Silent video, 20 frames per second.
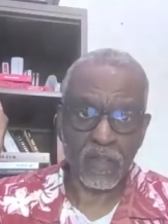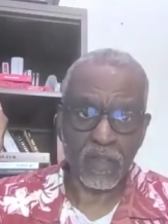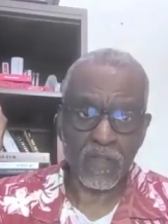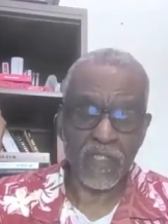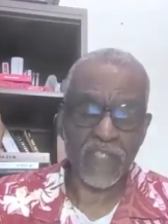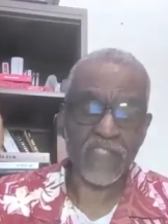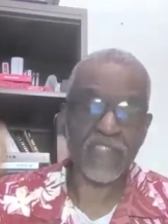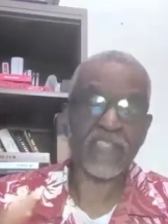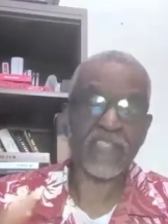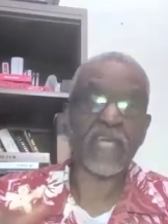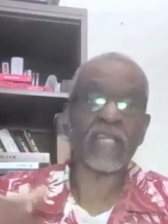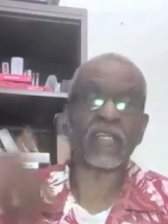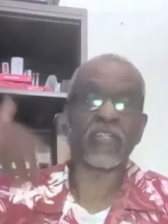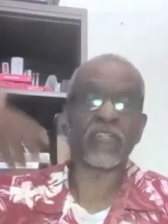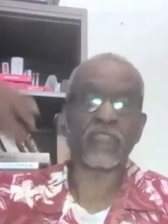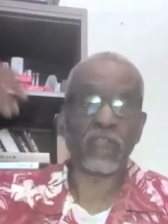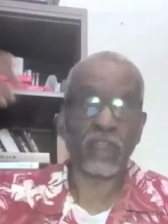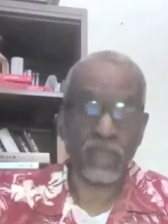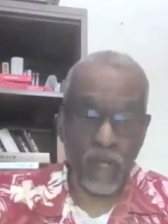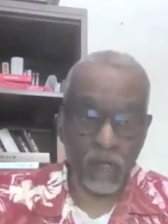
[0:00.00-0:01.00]
the
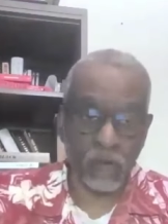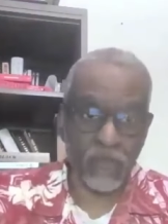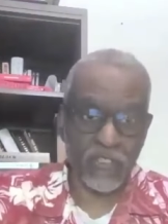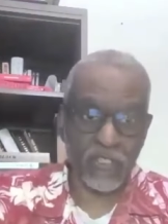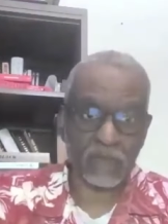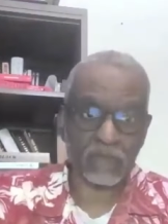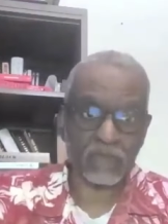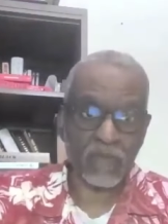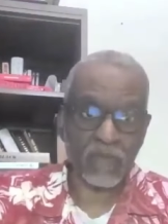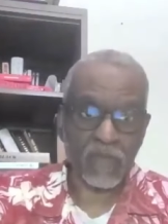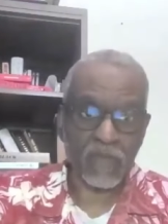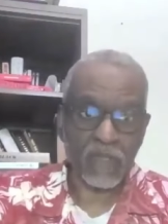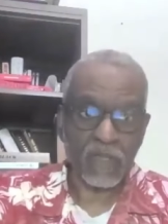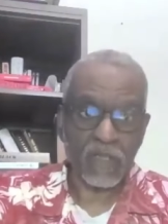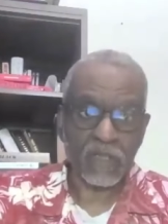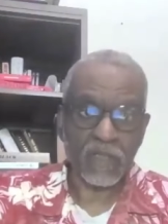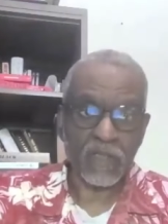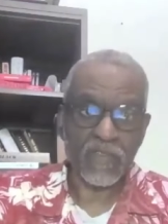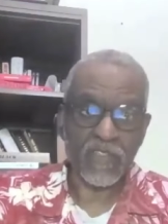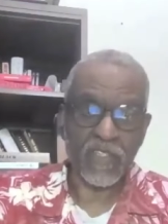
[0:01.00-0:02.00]
settlers revolted,
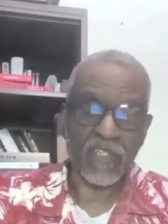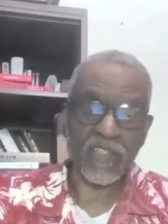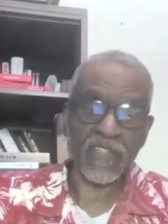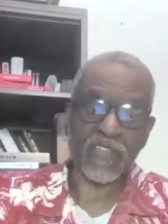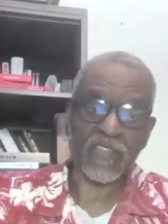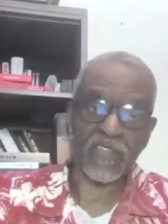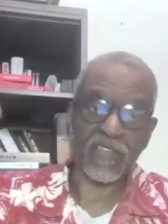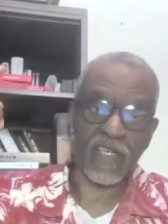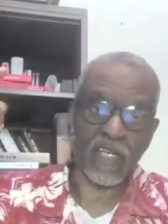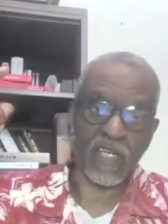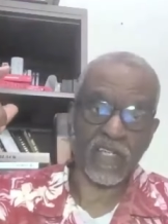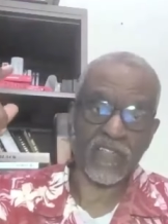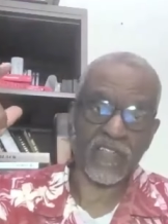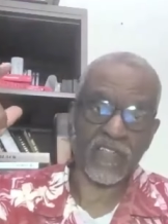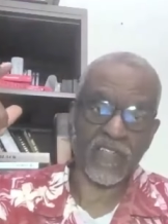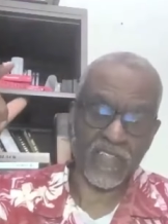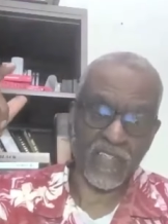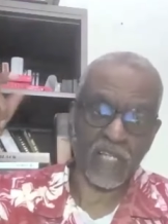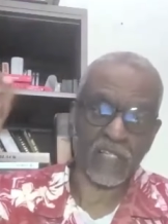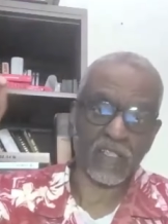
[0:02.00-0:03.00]
just as
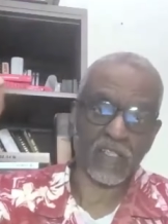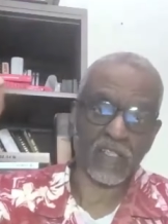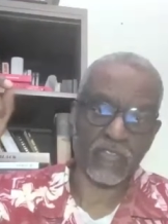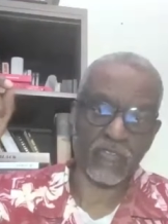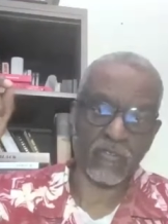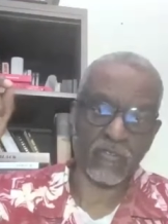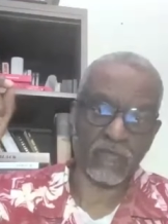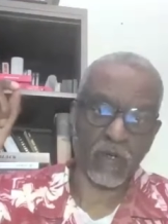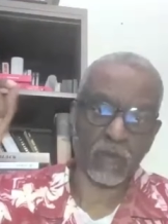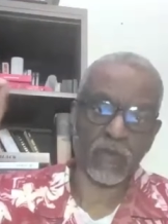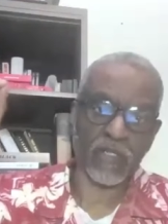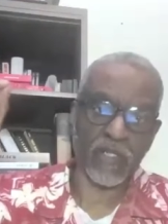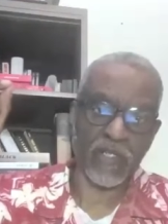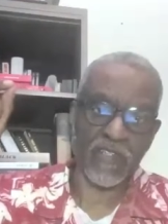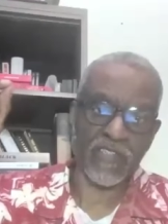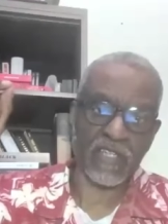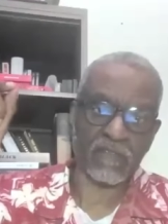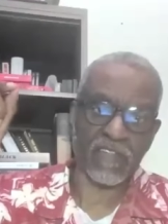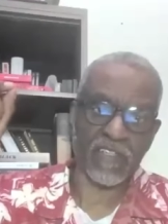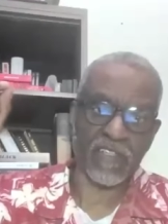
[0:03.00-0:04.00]
the settlers revolted in
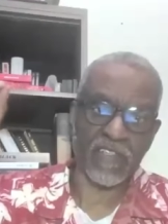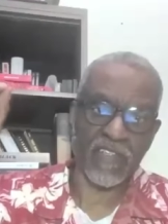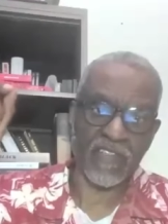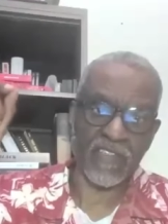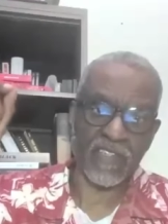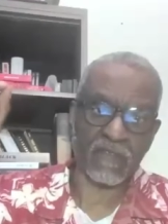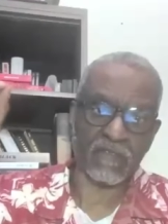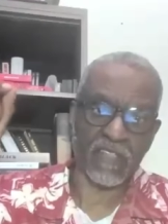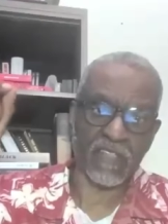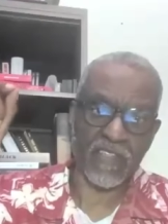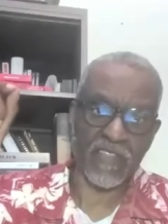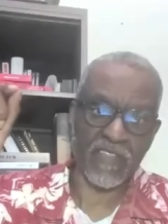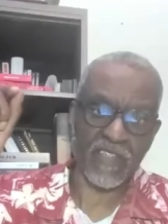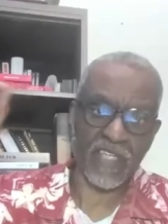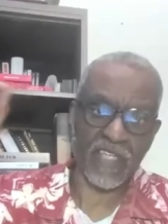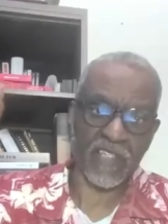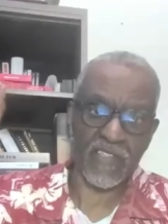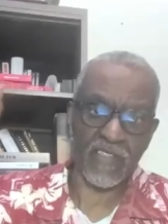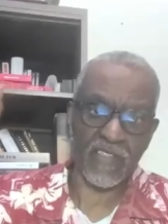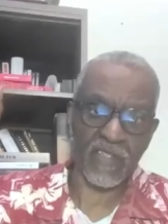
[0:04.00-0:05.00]

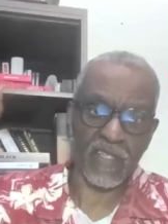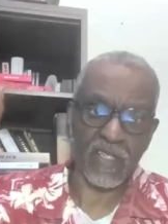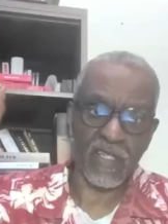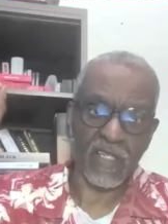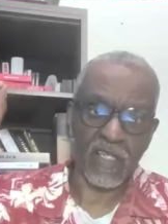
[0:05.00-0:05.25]
1776